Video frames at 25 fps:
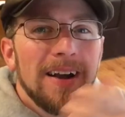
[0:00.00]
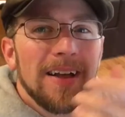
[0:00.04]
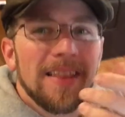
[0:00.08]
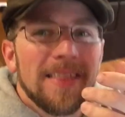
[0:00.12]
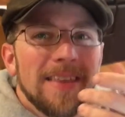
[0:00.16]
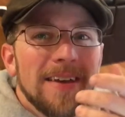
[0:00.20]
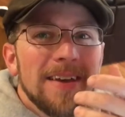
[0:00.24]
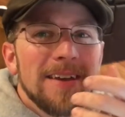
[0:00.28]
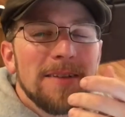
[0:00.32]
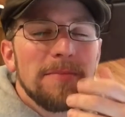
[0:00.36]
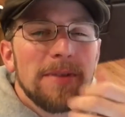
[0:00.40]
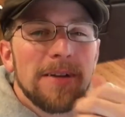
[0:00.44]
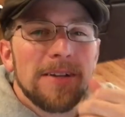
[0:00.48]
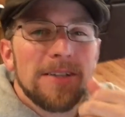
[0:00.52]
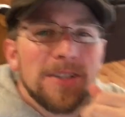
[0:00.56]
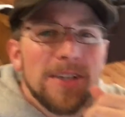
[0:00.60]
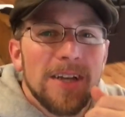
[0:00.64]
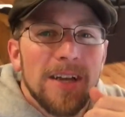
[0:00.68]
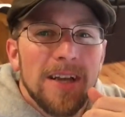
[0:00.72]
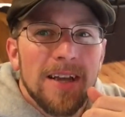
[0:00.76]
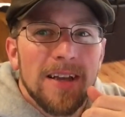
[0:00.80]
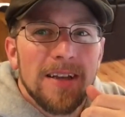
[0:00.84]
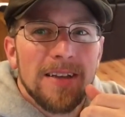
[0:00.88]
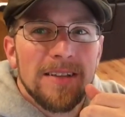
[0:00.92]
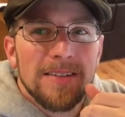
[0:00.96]
I think my
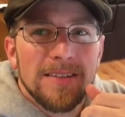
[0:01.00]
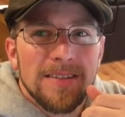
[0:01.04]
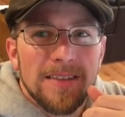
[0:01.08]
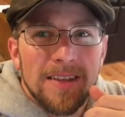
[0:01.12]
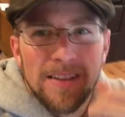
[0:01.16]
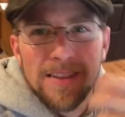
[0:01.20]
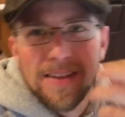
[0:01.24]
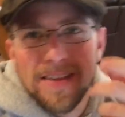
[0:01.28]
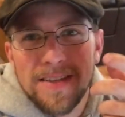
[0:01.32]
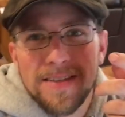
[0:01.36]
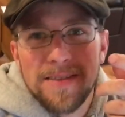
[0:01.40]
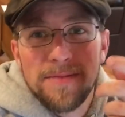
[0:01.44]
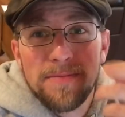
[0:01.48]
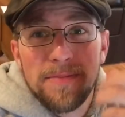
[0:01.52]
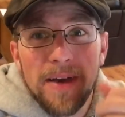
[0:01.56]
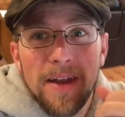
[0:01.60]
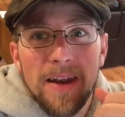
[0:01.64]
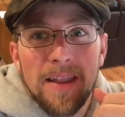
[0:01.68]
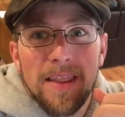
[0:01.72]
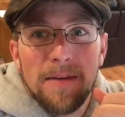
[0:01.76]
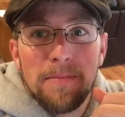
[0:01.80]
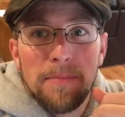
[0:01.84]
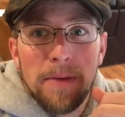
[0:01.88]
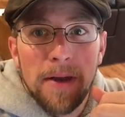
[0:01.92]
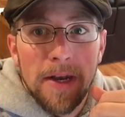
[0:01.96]
chickens listen
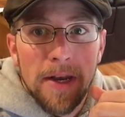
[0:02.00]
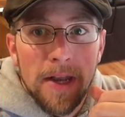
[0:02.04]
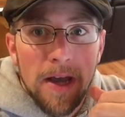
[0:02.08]
better than my